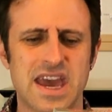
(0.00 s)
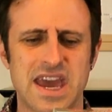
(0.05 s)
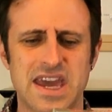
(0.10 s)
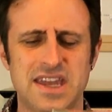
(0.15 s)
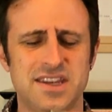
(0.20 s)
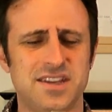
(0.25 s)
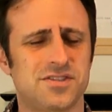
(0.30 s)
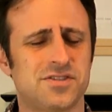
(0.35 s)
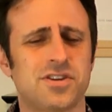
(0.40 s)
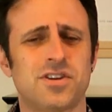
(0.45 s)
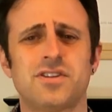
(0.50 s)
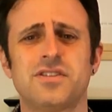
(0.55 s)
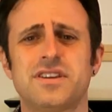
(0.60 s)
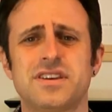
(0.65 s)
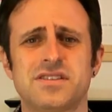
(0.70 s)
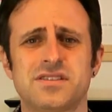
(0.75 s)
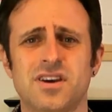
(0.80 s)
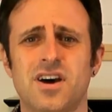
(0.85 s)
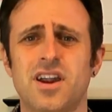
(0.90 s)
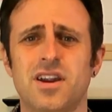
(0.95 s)
And he turned
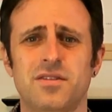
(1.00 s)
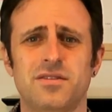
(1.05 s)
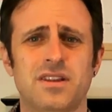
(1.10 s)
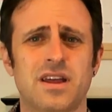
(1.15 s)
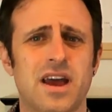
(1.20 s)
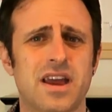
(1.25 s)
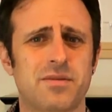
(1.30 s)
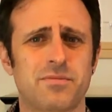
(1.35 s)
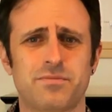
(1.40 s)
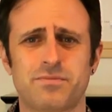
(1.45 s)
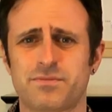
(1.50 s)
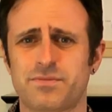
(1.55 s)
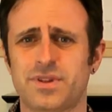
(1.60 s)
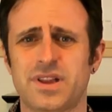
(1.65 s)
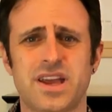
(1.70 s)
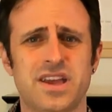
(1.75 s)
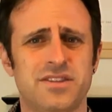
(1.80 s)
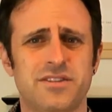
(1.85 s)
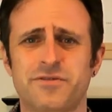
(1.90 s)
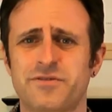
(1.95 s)
this on and I
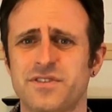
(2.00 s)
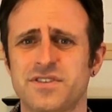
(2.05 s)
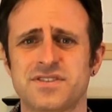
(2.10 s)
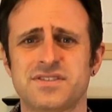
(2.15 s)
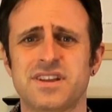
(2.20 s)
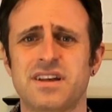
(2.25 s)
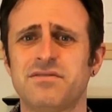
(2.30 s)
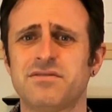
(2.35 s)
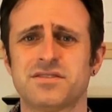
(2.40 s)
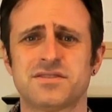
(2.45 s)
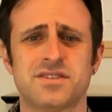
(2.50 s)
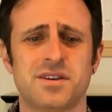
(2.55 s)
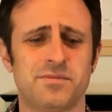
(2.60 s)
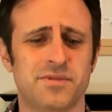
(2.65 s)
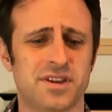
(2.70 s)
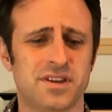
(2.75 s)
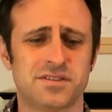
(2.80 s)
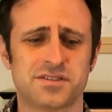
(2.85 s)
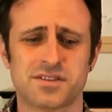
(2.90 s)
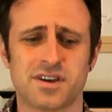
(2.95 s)
played the first level or
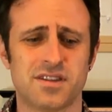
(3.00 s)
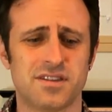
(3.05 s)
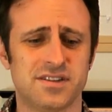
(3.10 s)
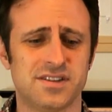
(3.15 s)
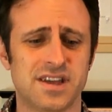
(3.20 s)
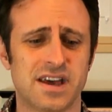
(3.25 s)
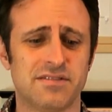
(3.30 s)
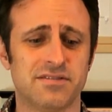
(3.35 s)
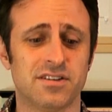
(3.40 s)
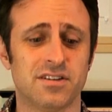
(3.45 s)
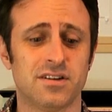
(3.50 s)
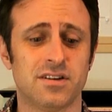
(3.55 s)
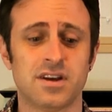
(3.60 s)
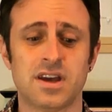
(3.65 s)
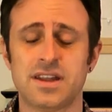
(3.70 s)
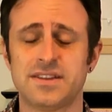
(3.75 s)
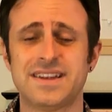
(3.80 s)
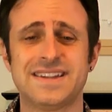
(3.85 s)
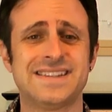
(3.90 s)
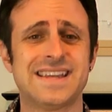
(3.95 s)
something and saw the
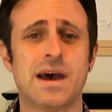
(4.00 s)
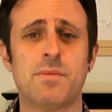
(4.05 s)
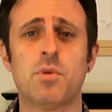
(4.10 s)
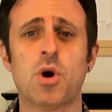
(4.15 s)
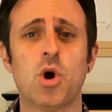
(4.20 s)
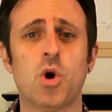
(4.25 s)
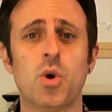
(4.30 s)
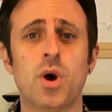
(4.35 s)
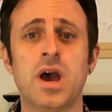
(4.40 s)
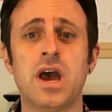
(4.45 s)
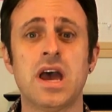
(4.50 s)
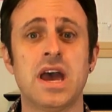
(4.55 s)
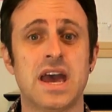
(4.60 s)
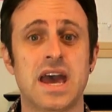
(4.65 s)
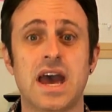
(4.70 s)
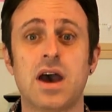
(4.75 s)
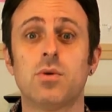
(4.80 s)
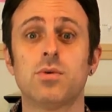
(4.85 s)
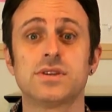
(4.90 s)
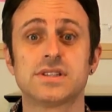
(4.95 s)
demo
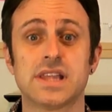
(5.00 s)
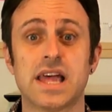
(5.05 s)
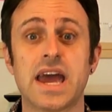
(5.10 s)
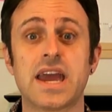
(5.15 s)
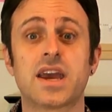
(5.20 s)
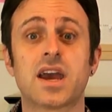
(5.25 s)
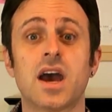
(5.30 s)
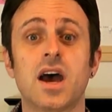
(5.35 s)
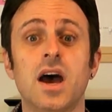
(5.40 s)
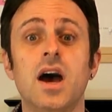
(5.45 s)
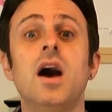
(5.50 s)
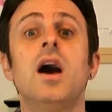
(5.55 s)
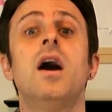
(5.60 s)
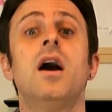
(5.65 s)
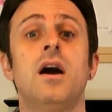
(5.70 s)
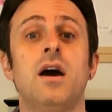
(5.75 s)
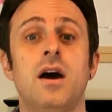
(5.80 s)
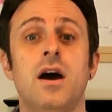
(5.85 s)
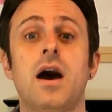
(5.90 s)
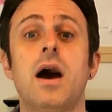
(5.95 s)
and was like,
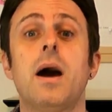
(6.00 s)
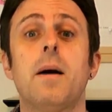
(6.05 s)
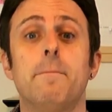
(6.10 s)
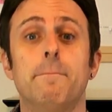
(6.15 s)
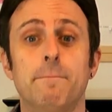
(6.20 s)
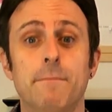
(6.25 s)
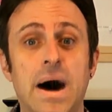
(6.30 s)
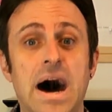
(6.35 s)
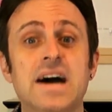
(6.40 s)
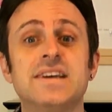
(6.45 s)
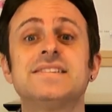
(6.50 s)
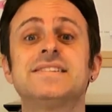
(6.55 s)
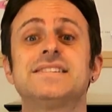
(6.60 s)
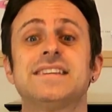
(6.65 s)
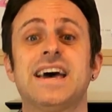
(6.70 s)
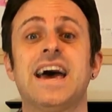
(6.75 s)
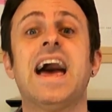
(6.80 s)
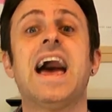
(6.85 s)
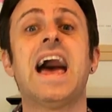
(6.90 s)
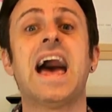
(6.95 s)

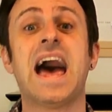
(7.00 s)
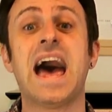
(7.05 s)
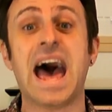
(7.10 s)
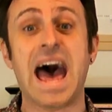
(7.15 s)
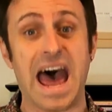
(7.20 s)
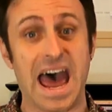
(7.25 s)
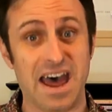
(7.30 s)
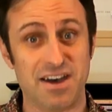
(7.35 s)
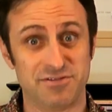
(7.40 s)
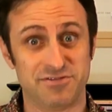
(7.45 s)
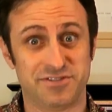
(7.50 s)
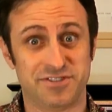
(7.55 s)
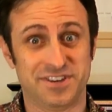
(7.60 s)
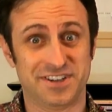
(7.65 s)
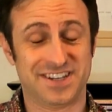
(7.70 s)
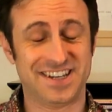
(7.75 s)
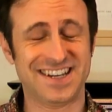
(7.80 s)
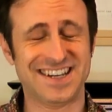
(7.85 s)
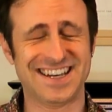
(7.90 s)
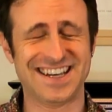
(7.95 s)
must have.
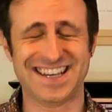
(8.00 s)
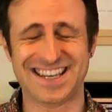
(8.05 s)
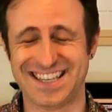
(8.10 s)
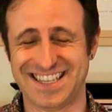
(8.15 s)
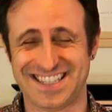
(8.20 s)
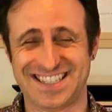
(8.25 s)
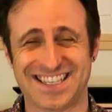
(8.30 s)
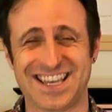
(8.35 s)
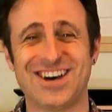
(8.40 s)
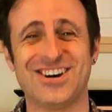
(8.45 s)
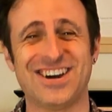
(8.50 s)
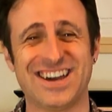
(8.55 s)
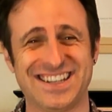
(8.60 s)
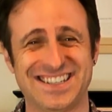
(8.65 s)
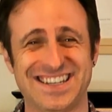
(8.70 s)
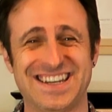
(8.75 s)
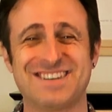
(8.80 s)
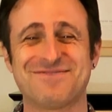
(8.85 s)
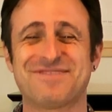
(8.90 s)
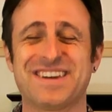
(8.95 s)
So I
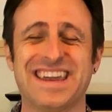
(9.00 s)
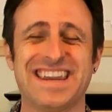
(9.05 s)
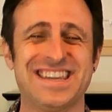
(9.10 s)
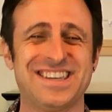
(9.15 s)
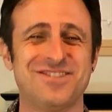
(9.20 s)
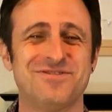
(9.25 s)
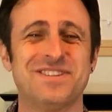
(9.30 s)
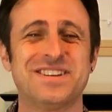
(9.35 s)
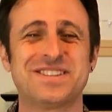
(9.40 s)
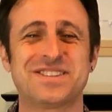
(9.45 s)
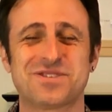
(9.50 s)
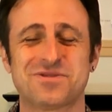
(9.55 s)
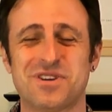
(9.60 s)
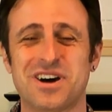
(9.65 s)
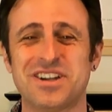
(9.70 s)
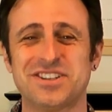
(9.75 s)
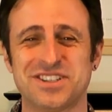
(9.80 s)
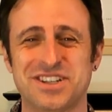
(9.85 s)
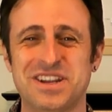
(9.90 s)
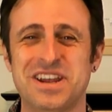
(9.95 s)
ended up getting UN
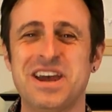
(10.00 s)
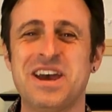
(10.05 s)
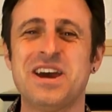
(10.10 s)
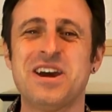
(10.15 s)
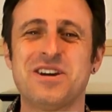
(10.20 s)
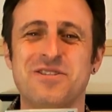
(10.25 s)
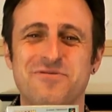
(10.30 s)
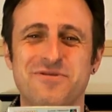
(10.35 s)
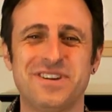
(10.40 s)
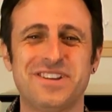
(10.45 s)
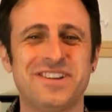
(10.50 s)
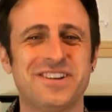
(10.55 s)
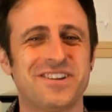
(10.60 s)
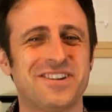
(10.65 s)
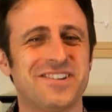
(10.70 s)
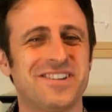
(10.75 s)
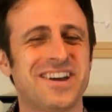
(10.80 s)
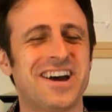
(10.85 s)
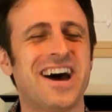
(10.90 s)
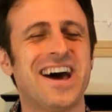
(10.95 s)
Squadron really
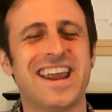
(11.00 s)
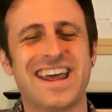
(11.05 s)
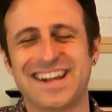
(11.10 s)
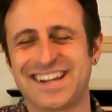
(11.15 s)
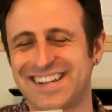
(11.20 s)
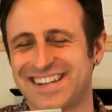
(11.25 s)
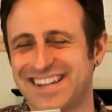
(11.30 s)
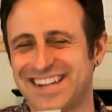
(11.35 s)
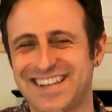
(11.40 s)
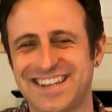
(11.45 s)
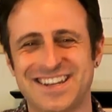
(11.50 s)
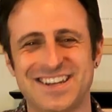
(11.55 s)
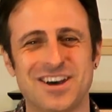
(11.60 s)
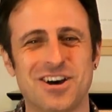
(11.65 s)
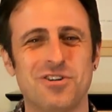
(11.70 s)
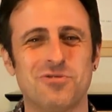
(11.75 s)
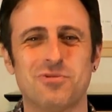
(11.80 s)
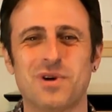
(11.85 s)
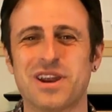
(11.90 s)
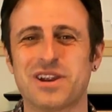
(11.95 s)
early on,
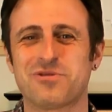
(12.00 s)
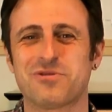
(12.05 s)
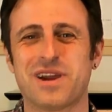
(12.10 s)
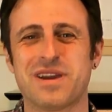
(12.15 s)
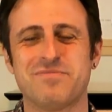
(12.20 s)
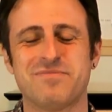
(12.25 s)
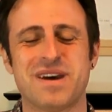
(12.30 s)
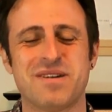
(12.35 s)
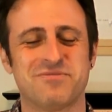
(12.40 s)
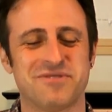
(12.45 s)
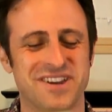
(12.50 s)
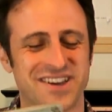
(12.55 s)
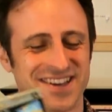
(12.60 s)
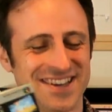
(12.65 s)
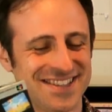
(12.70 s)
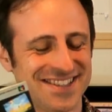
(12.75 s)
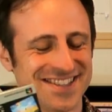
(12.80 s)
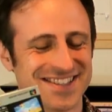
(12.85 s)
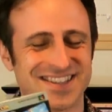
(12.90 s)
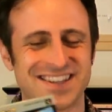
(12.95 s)
and what a great memory
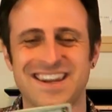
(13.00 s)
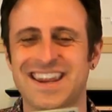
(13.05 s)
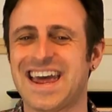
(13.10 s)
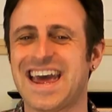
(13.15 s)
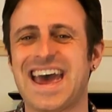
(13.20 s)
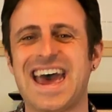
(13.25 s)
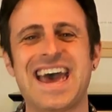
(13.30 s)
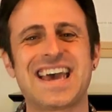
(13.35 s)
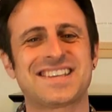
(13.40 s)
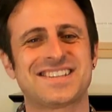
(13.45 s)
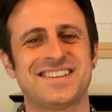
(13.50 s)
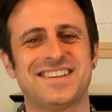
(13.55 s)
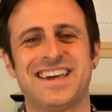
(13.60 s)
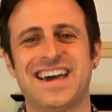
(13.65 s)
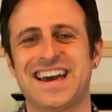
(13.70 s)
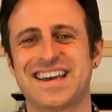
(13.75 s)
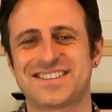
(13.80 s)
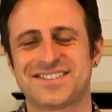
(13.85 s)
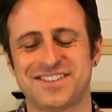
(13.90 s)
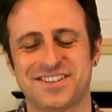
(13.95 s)
because it's an
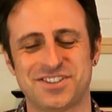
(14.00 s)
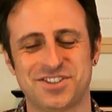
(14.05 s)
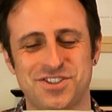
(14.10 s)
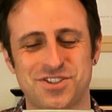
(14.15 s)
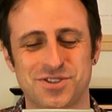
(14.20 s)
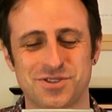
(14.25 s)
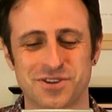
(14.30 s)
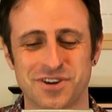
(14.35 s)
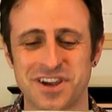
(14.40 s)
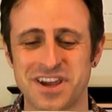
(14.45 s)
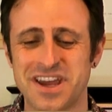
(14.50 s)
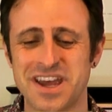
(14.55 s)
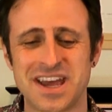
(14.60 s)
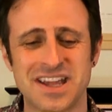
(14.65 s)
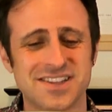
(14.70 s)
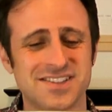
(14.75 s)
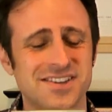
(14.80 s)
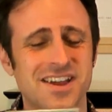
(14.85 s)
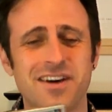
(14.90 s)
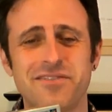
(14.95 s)
excellent, excellent shooter.
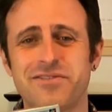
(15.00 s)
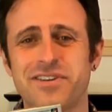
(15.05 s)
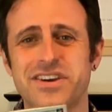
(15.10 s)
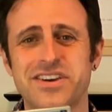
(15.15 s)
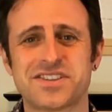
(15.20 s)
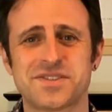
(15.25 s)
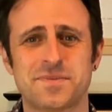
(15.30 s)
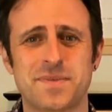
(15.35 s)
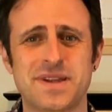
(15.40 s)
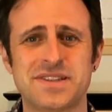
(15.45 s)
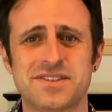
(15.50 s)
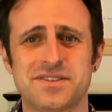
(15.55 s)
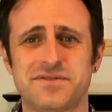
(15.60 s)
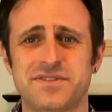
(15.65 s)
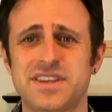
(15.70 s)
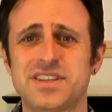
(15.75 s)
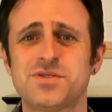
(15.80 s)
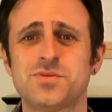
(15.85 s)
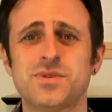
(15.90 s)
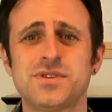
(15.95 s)
It's not very
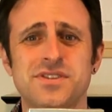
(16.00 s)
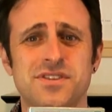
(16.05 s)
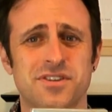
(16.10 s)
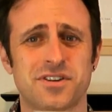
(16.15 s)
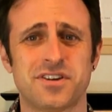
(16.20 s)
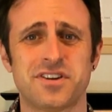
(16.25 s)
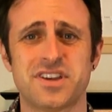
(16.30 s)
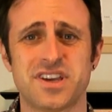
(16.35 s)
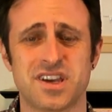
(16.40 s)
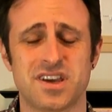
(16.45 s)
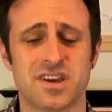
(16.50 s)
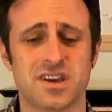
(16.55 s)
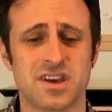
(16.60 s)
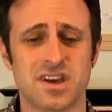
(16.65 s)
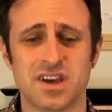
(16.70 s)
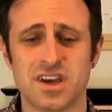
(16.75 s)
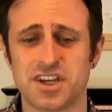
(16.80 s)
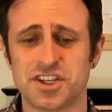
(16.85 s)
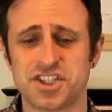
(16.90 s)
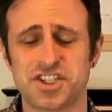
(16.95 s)
expensive. This was $30
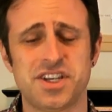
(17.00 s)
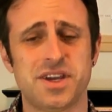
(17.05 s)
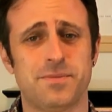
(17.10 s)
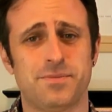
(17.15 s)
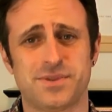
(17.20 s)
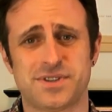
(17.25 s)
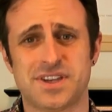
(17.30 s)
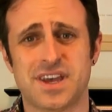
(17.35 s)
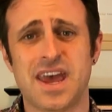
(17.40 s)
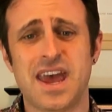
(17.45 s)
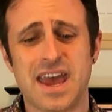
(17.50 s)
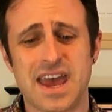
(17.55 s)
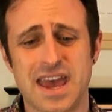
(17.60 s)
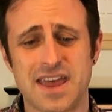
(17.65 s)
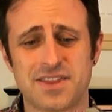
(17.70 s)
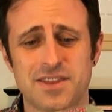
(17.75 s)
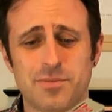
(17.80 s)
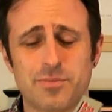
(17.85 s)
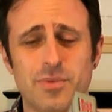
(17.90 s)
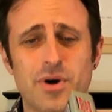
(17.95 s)
shipped,
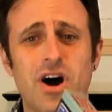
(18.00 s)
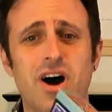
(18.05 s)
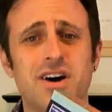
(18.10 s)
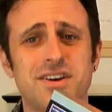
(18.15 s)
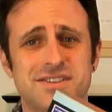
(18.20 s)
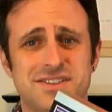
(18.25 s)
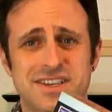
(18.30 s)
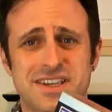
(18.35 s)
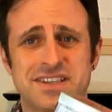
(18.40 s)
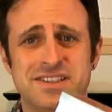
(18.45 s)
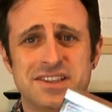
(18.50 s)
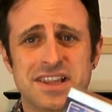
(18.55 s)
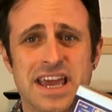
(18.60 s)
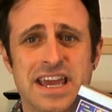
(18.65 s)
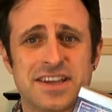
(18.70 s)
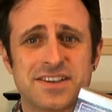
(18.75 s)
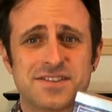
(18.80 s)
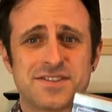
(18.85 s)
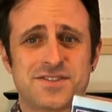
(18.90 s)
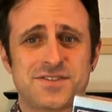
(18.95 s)
and the box is
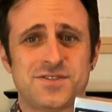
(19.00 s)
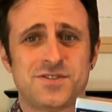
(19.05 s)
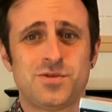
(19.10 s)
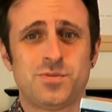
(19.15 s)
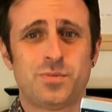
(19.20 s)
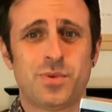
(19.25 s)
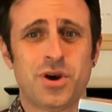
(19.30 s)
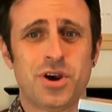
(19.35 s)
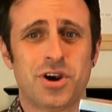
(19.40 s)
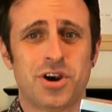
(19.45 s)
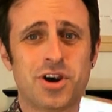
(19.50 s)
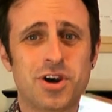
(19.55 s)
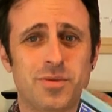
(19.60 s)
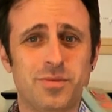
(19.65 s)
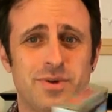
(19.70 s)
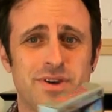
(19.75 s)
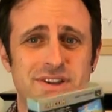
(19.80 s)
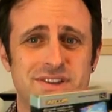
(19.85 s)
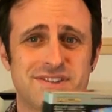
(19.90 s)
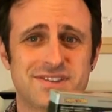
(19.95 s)
like
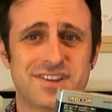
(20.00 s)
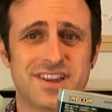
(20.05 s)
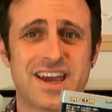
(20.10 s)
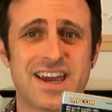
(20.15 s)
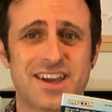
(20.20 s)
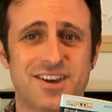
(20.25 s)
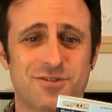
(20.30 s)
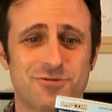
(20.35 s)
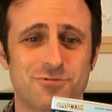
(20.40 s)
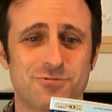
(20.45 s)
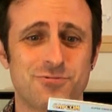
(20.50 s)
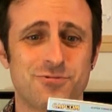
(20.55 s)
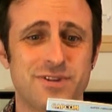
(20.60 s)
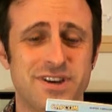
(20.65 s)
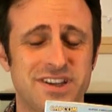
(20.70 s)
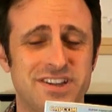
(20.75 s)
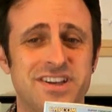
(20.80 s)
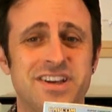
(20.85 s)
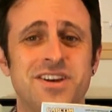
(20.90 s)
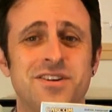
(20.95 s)
superb. It's like
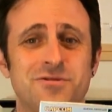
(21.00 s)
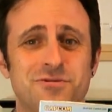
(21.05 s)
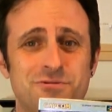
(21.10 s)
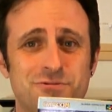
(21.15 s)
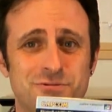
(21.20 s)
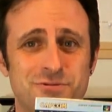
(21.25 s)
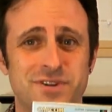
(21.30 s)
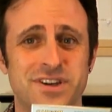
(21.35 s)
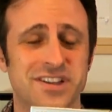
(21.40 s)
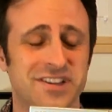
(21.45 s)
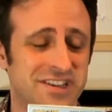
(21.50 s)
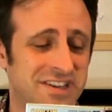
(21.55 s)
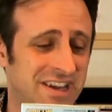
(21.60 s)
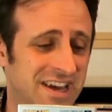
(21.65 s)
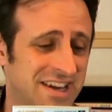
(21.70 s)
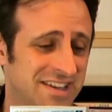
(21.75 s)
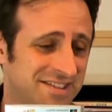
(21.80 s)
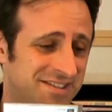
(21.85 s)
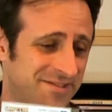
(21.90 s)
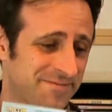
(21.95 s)
really, really
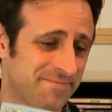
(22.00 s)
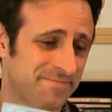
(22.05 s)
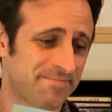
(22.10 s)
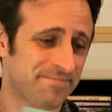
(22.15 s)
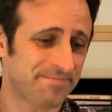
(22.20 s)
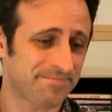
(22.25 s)
nice.